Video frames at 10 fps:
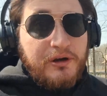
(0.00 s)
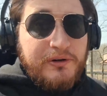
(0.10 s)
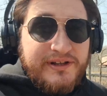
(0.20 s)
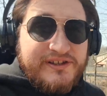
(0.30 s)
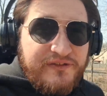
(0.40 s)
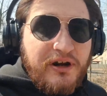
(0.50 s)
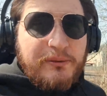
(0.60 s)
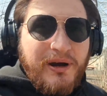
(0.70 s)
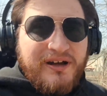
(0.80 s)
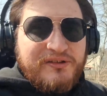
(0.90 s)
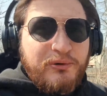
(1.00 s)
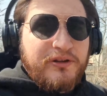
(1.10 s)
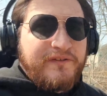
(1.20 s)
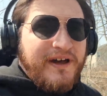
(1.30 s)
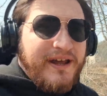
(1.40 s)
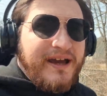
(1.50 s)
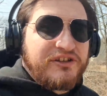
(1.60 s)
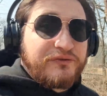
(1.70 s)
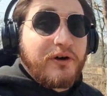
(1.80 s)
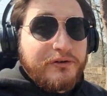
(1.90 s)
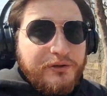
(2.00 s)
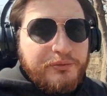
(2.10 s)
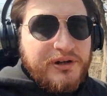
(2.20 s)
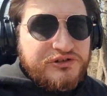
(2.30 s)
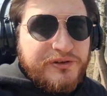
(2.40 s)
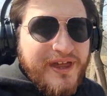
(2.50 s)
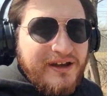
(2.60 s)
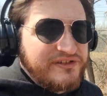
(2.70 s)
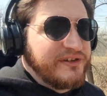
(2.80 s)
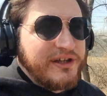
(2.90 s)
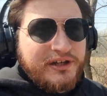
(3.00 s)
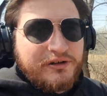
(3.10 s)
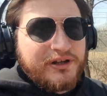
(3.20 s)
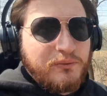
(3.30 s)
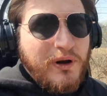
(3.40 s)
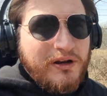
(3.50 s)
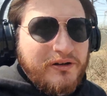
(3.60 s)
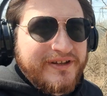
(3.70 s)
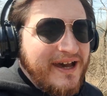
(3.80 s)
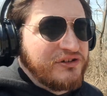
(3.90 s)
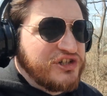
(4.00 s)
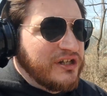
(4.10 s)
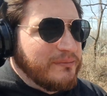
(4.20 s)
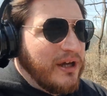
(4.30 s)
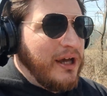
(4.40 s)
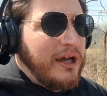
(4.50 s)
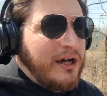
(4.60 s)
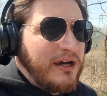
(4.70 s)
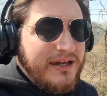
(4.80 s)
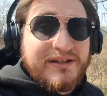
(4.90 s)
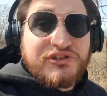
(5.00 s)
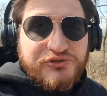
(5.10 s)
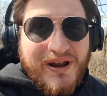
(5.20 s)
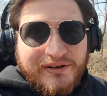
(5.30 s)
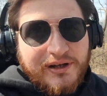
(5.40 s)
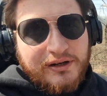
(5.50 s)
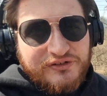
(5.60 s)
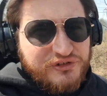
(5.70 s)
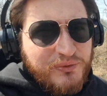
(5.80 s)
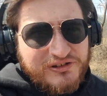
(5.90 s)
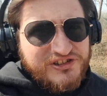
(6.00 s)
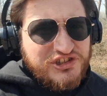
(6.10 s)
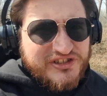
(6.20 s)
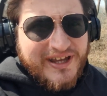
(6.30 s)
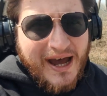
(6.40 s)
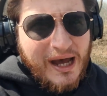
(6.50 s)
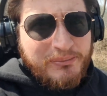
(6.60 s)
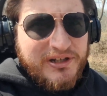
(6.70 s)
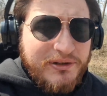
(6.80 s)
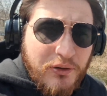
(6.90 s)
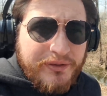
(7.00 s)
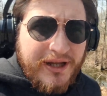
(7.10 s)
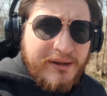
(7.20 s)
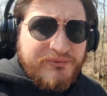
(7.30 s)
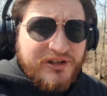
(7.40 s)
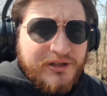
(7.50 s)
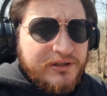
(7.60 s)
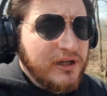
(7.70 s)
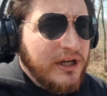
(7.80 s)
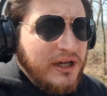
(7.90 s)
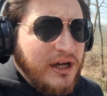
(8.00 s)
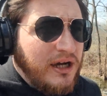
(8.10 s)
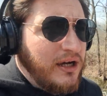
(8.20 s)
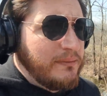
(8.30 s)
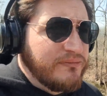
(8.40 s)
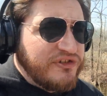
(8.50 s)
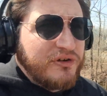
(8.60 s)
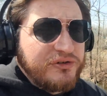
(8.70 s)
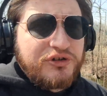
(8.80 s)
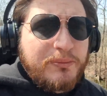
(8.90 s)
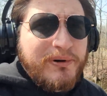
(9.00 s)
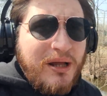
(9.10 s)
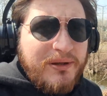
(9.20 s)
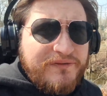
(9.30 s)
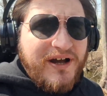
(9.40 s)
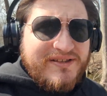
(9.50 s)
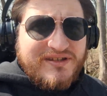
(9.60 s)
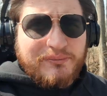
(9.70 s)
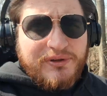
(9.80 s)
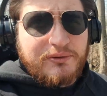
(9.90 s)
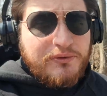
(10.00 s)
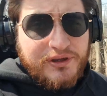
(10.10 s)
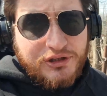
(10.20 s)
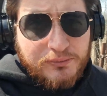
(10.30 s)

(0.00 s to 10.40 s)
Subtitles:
it is very possible to find a house for under $300,000 here in Whitehall Township, and the surrounding areas as well, such as Copley, Northampton. So you could probably find something within your